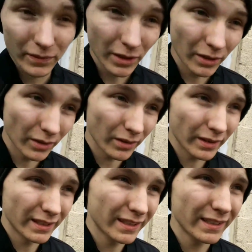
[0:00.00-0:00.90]
So
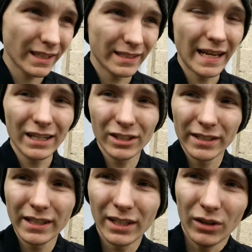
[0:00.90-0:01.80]
it's
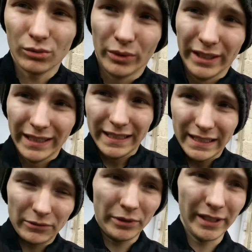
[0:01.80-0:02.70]
actually a
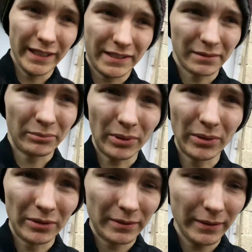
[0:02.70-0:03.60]
really
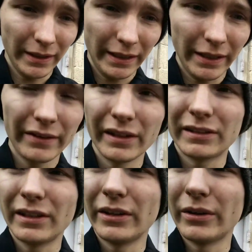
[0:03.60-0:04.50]
simple thing
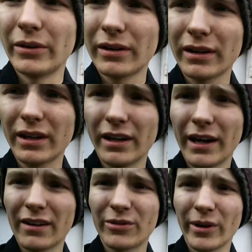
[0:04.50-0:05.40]
to do
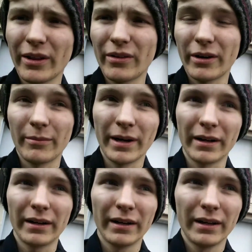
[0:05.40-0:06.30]
after I thought about it.